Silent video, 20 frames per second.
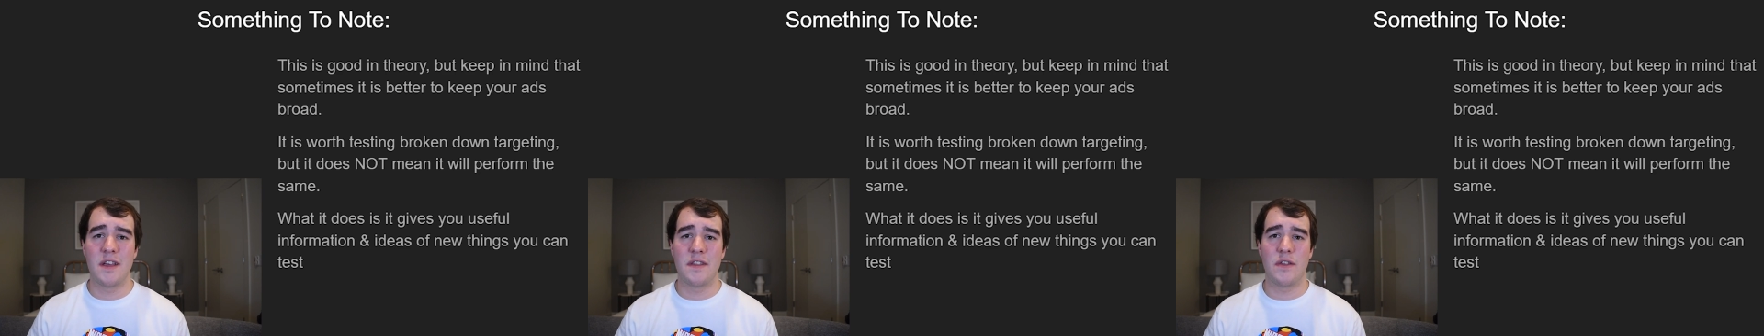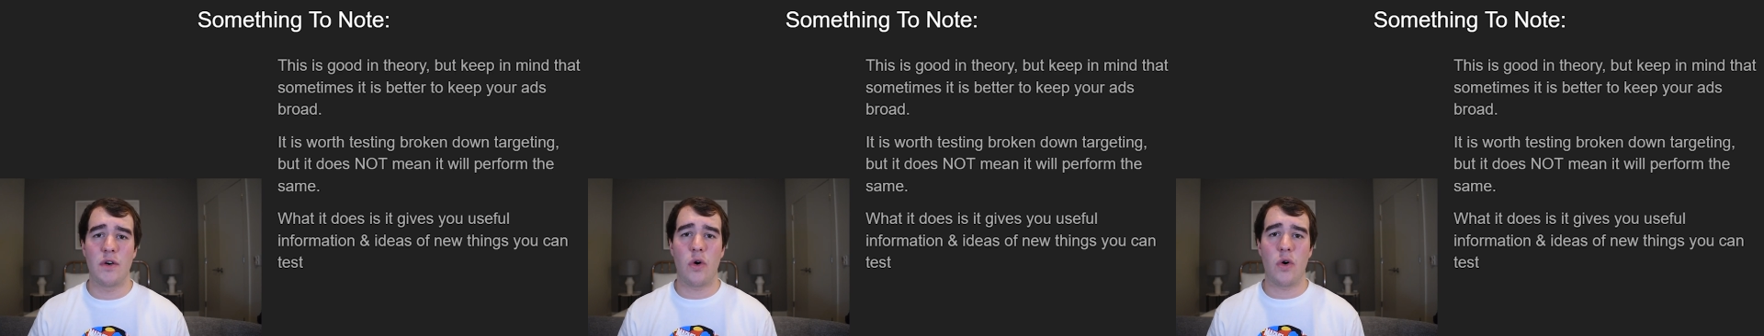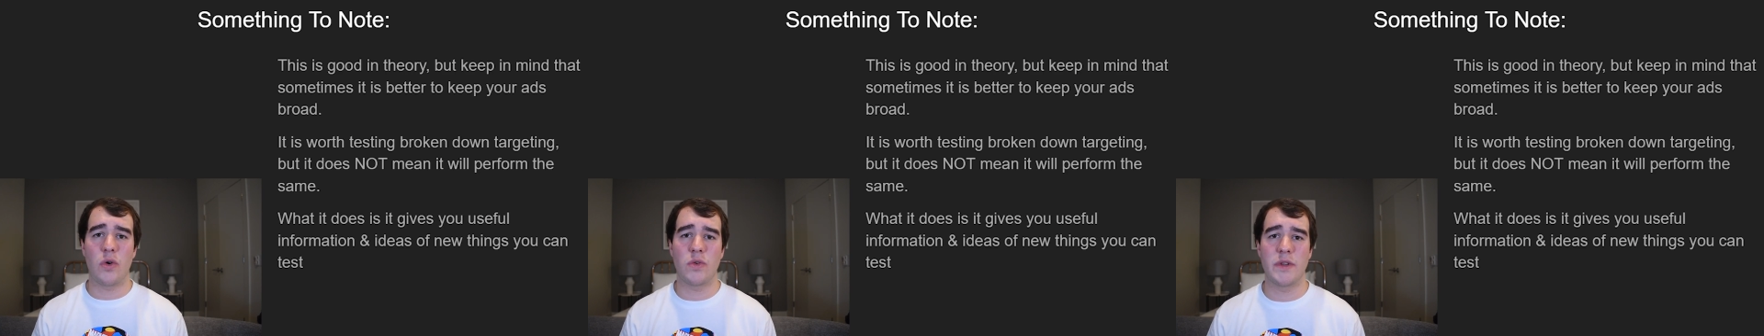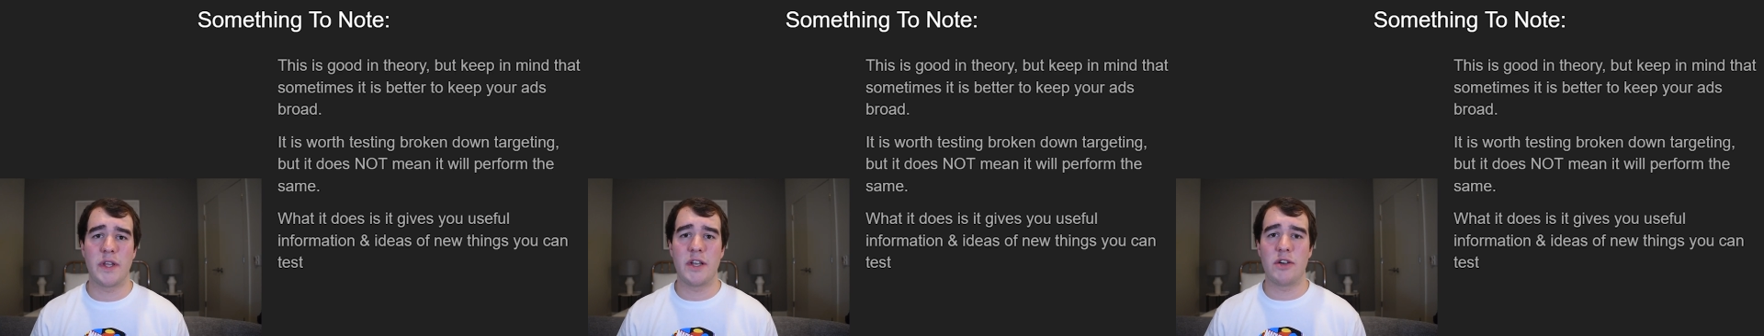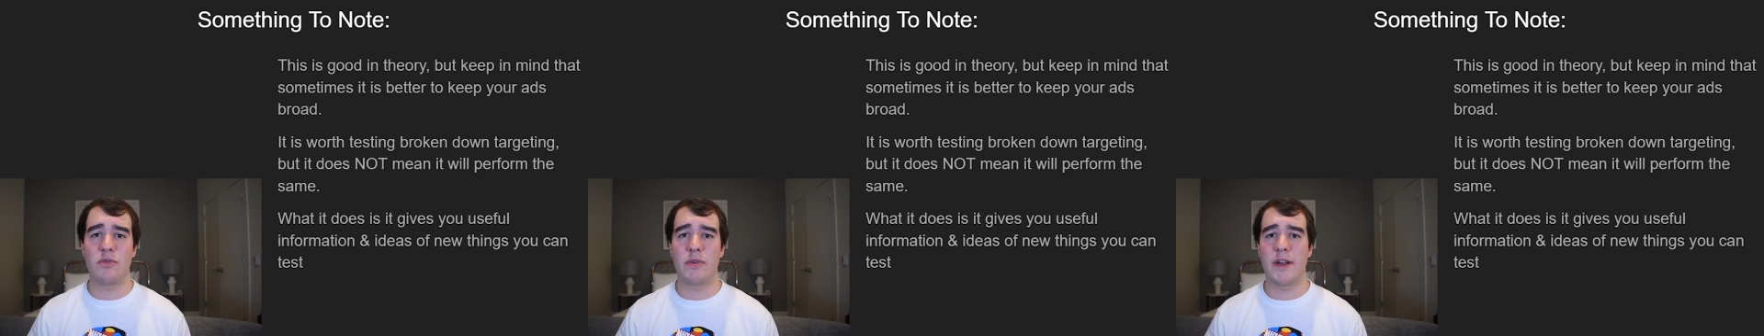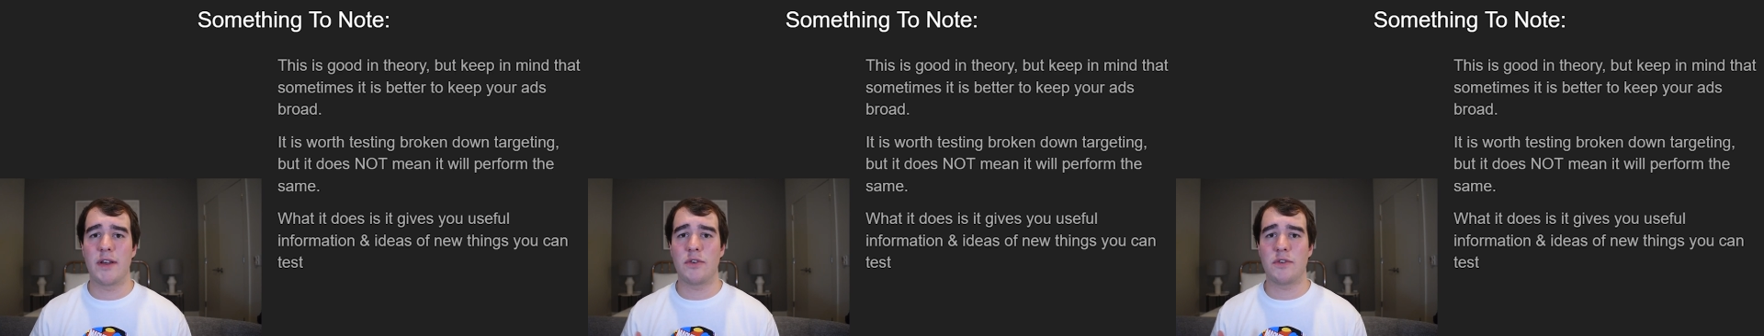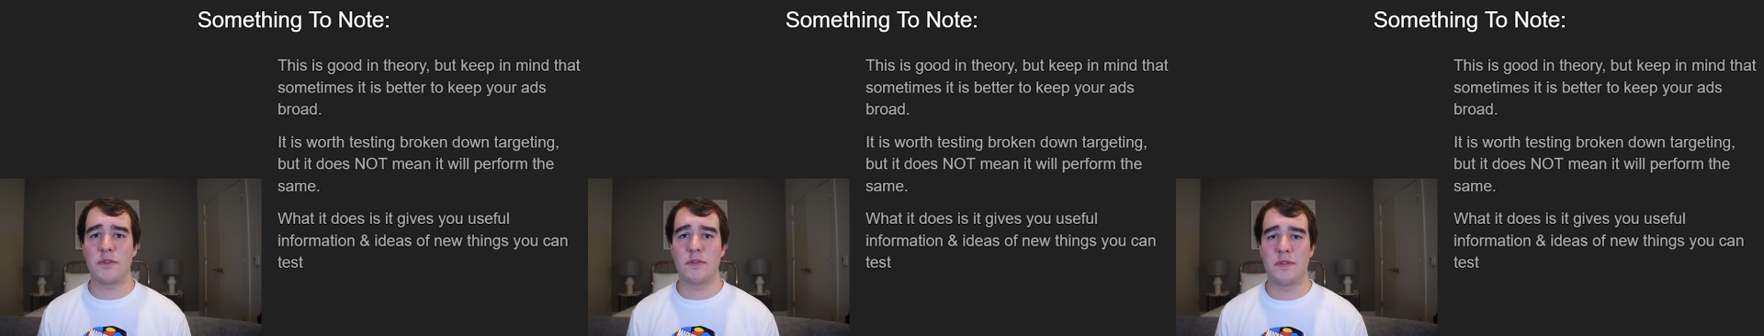the holy
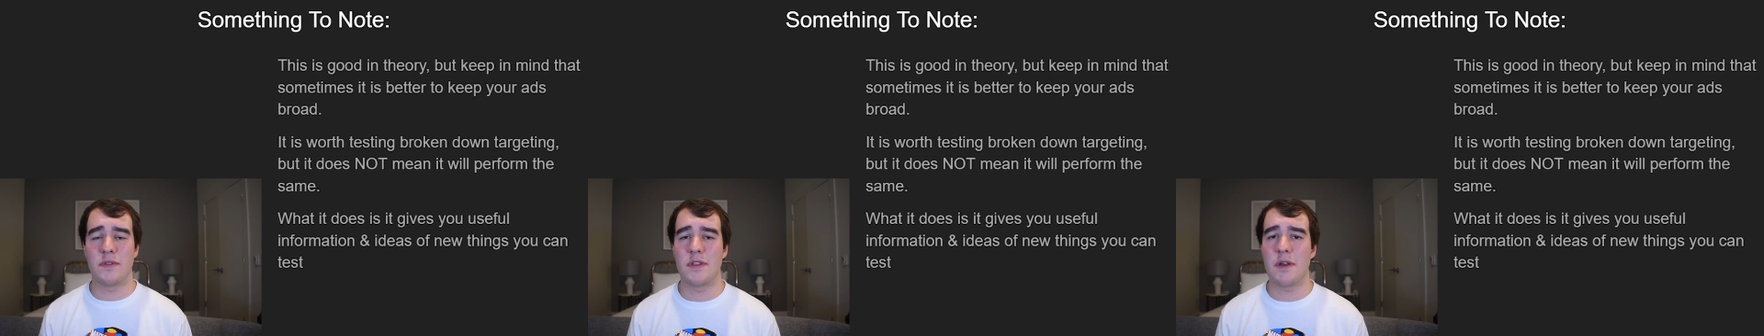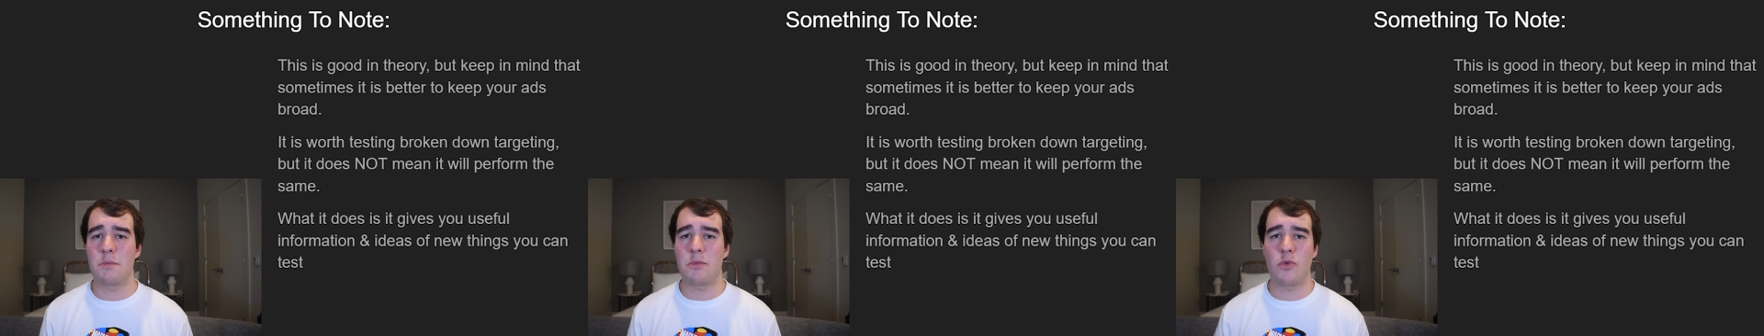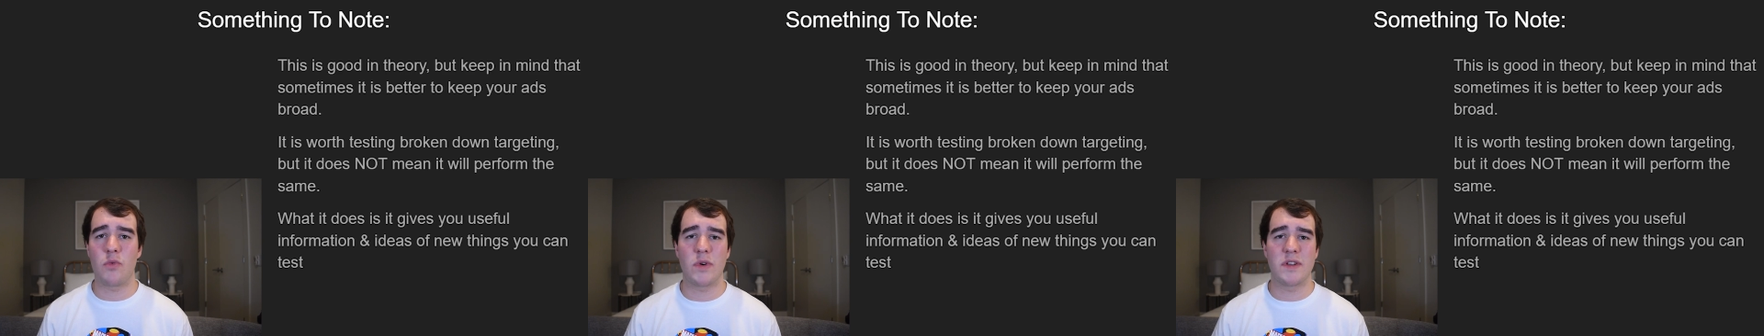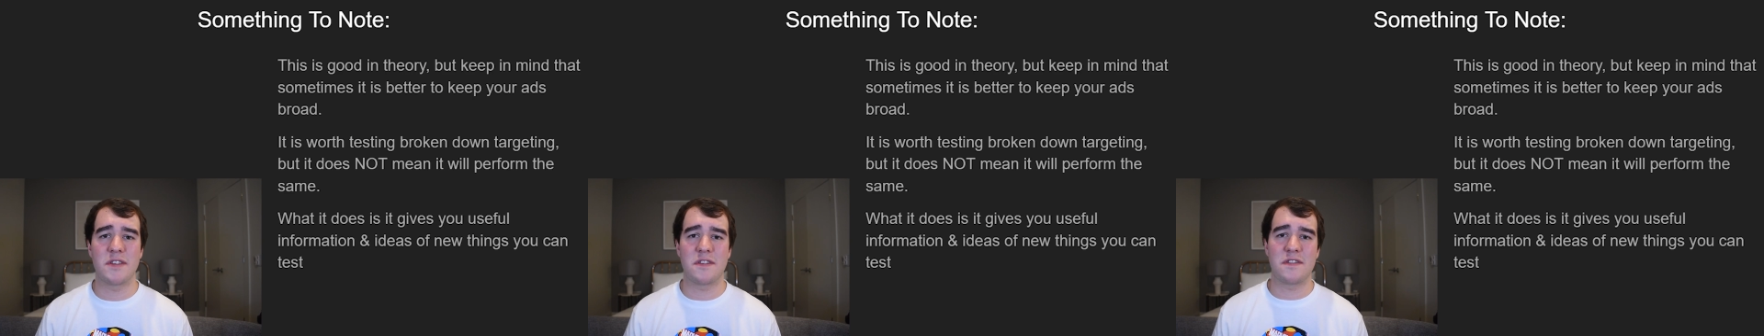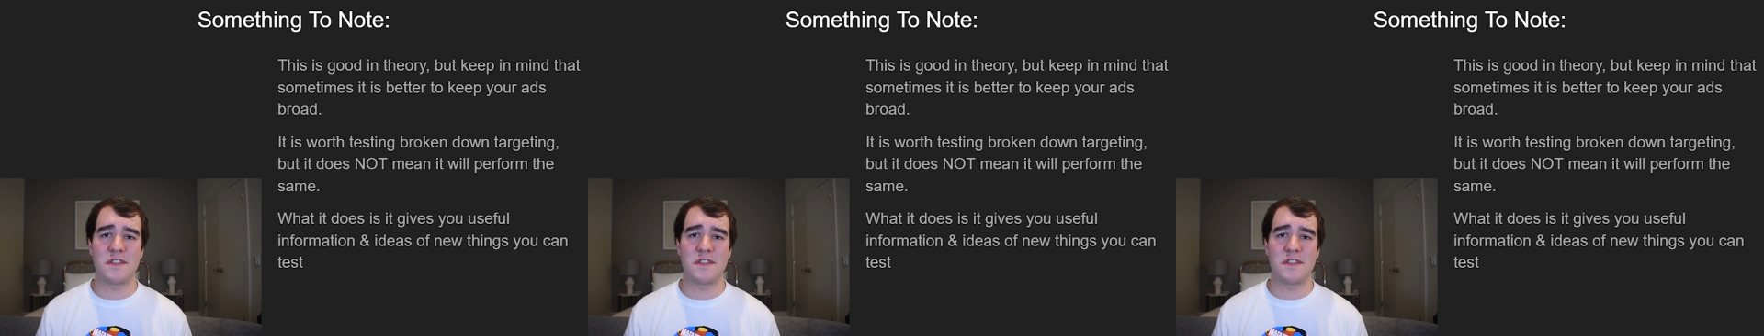grail #1